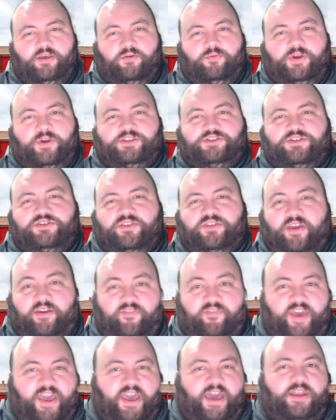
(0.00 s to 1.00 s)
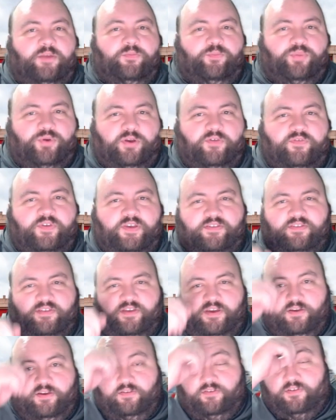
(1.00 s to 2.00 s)
which they've had in previous
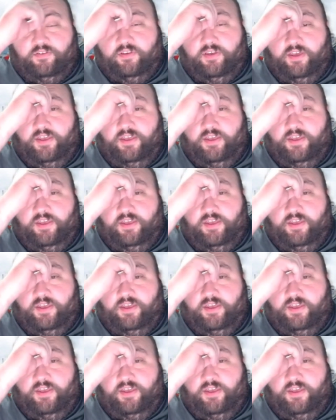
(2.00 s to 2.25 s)
years.